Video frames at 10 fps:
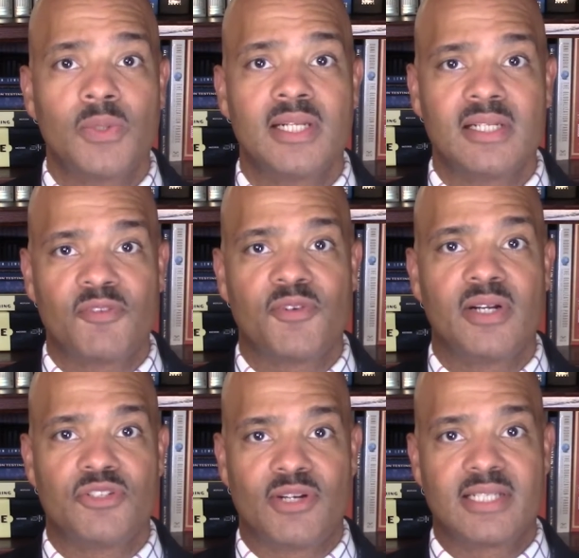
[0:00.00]
different
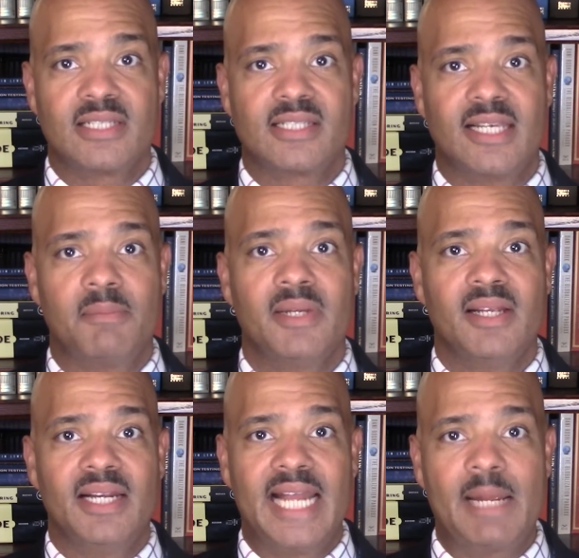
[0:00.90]
addressing scheme,
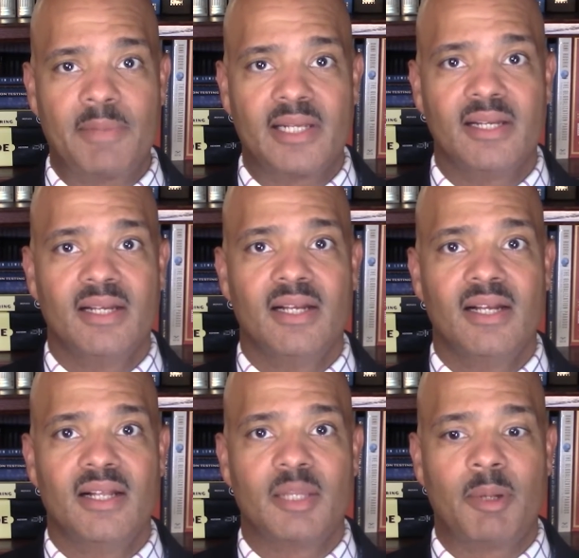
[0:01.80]
namely
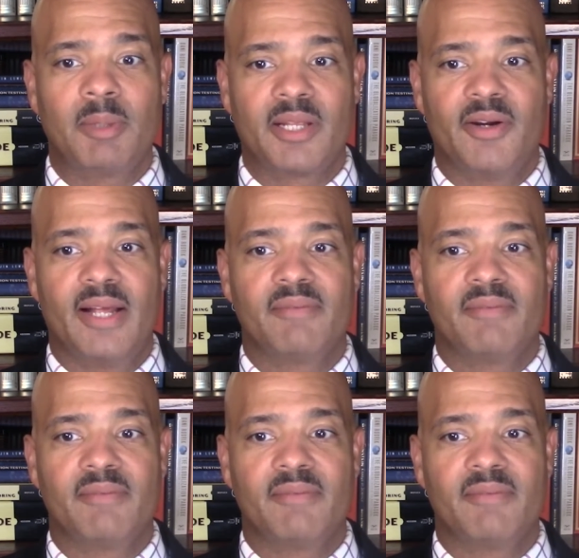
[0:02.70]
the public internet.